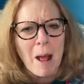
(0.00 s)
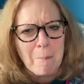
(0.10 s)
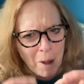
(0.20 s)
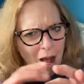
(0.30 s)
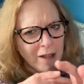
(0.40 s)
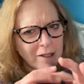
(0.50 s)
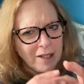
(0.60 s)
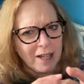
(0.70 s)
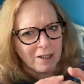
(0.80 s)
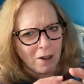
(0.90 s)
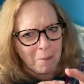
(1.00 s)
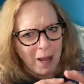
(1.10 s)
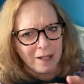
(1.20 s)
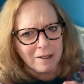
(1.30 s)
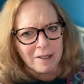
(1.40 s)
boxed in,
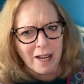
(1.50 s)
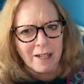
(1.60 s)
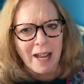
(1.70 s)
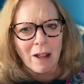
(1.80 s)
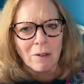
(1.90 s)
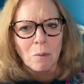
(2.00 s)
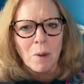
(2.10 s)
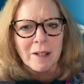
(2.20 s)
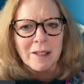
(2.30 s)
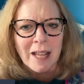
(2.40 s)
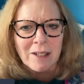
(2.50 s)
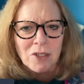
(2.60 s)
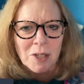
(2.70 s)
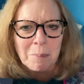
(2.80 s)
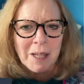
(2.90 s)
make it stand out what the
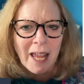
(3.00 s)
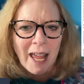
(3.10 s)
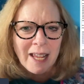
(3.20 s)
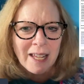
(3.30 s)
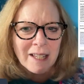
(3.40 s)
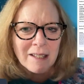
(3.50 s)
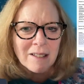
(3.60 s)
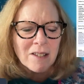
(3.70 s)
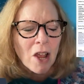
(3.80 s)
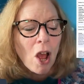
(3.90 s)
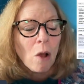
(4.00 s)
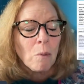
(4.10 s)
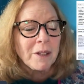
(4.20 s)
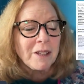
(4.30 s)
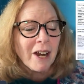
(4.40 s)
GPA is,
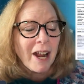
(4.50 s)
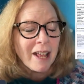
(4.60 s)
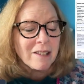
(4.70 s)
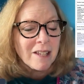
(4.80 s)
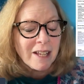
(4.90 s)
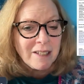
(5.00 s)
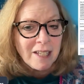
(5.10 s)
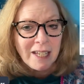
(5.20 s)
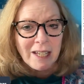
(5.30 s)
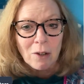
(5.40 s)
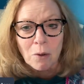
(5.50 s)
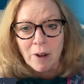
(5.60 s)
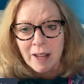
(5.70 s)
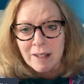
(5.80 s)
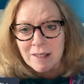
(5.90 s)
what their SAT
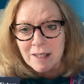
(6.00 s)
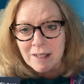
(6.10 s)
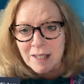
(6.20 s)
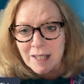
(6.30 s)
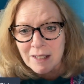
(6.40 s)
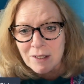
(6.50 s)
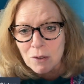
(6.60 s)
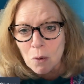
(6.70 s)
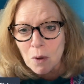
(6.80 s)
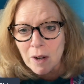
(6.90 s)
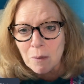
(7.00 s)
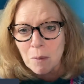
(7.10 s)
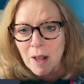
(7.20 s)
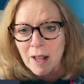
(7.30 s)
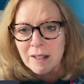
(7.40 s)
or ACT score
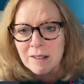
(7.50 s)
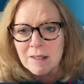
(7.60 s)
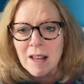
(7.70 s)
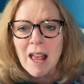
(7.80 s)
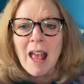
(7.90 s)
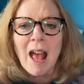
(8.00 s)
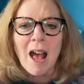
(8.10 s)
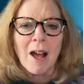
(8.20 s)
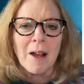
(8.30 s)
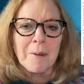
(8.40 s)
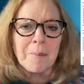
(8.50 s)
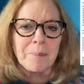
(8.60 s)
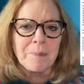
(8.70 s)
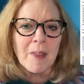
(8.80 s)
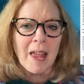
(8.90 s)
was.
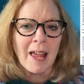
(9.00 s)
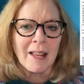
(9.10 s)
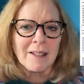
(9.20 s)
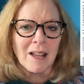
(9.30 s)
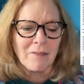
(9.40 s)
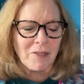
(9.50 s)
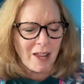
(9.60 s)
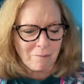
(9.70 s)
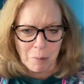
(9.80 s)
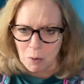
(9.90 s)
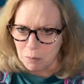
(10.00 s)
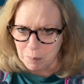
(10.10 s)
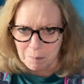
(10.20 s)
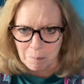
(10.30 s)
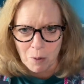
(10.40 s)
And if they have
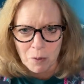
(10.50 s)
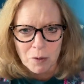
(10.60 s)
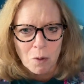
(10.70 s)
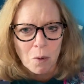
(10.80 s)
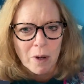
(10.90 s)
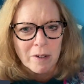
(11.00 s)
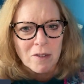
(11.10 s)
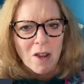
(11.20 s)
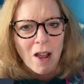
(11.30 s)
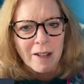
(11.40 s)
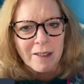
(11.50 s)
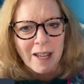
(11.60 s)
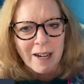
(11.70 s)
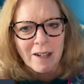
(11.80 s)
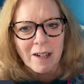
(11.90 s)
put both scores on
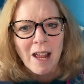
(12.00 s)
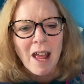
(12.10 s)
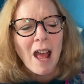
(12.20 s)
there.